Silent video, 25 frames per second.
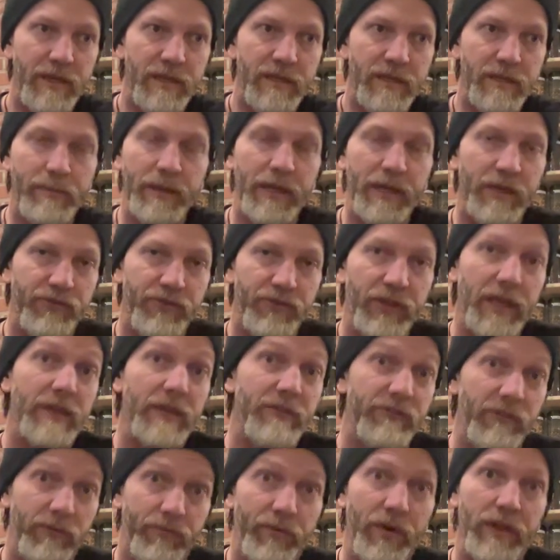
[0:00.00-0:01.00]
The biggest thing
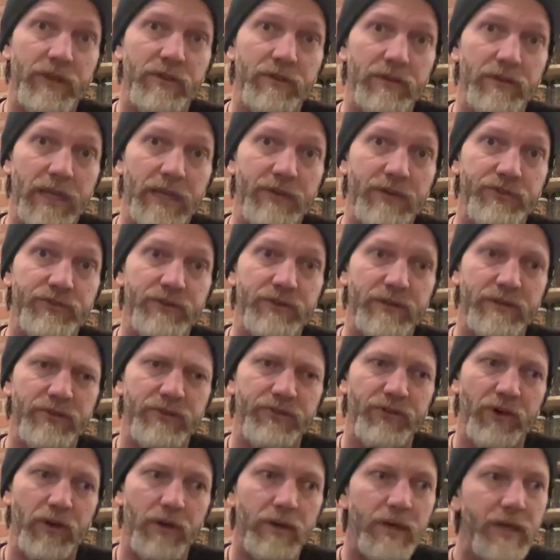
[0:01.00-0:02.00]
is the ventilation,
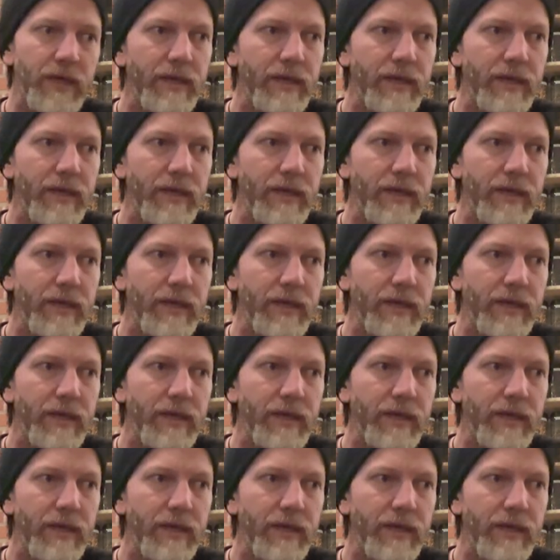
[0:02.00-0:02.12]
so